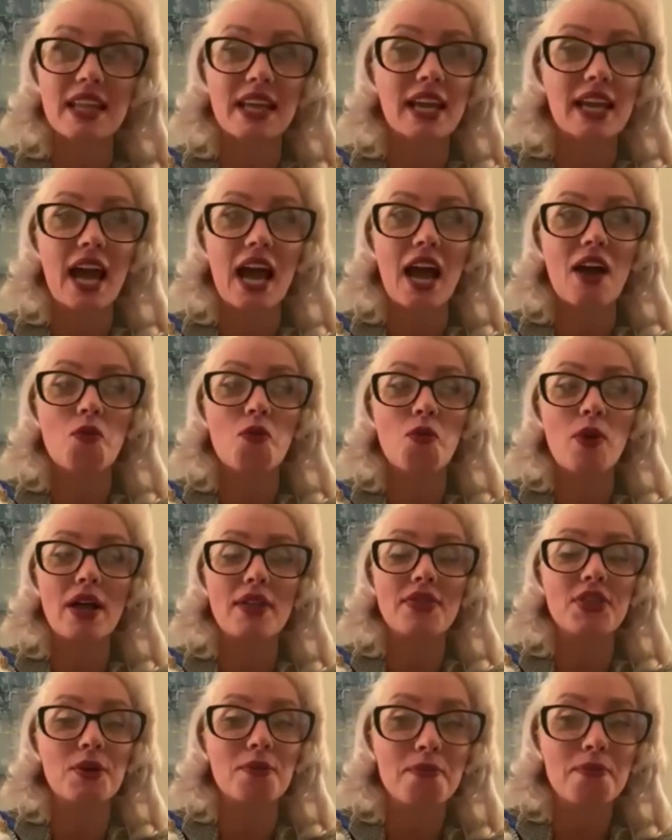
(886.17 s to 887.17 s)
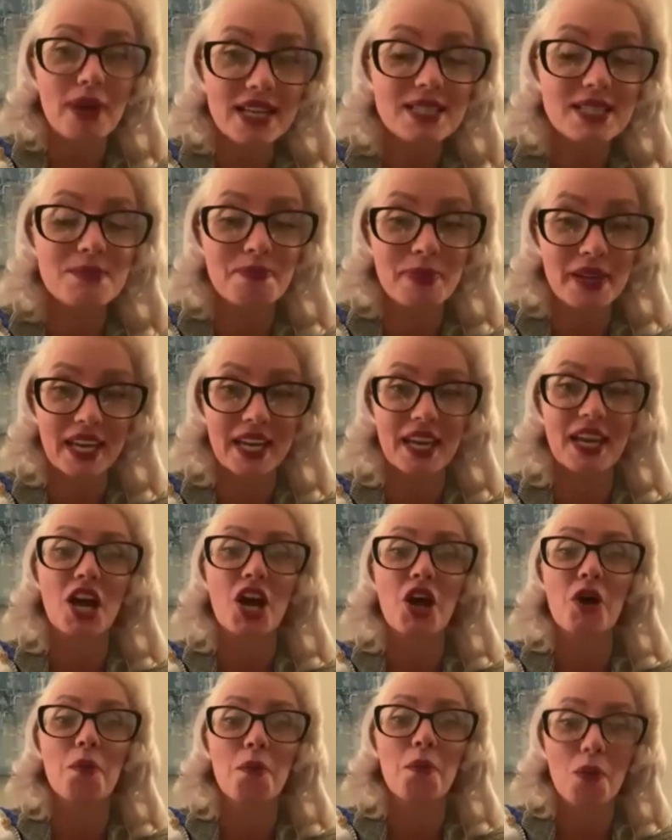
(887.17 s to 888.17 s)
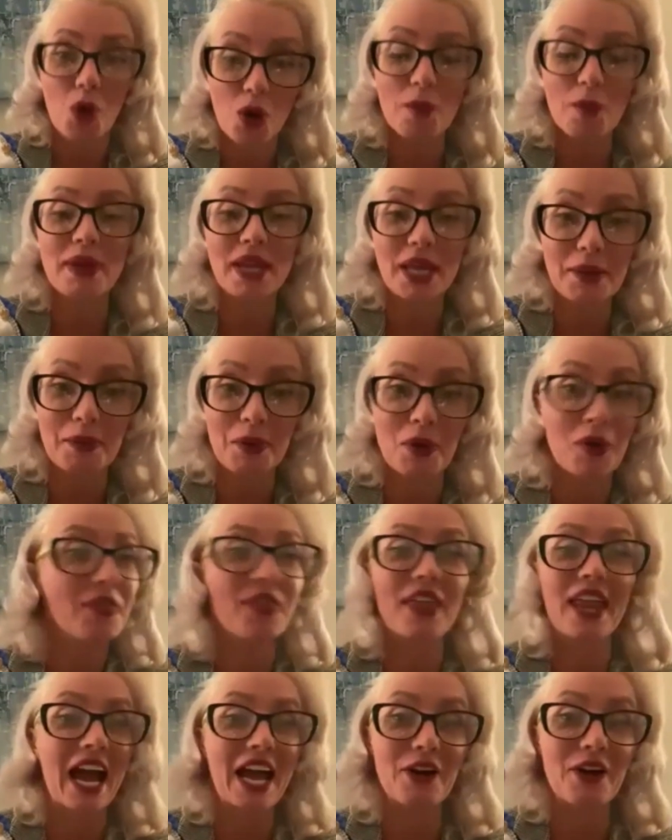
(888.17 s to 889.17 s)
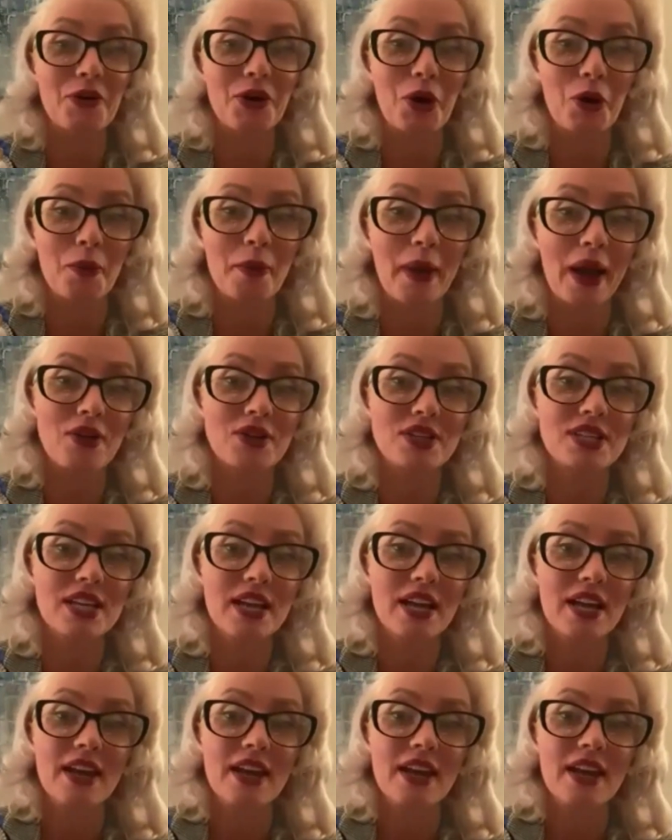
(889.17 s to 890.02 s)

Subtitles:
Like, well, there must be more people that I don't know about.